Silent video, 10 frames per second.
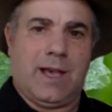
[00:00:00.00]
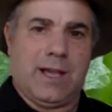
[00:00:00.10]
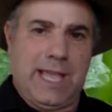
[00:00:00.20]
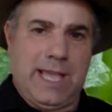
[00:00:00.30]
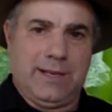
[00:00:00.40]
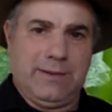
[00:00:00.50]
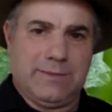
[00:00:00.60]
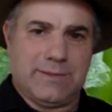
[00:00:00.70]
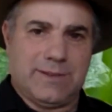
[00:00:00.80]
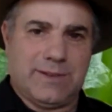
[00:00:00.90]
Again,
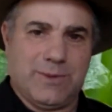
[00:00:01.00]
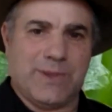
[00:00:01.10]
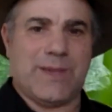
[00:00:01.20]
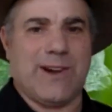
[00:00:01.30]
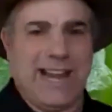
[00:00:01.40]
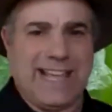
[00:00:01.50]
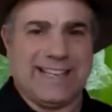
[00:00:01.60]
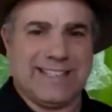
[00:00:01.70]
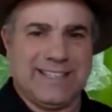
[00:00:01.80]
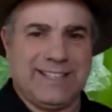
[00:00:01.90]
with a grant,
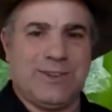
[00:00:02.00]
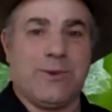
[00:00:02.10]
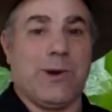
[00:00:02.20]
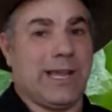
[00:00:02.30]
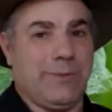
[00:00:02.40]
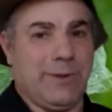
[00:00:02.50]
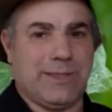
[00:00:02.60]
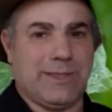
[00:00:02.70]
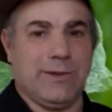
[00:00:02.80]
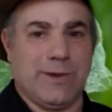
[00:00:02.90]
working
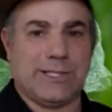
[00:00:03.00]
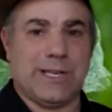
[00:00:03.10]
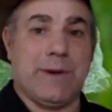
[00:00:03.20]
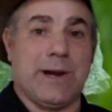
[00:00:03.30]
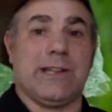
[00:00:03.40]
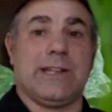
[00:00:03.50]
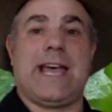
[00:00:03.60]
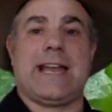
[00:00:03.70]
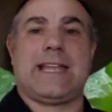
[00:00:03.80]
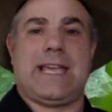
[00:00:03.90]
with University of Maryland
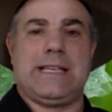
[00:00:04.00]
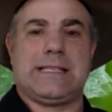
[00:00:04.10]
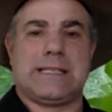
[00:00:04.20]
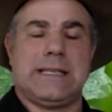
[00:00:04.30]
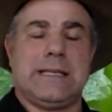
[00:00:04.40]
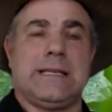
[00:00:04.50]
in that case.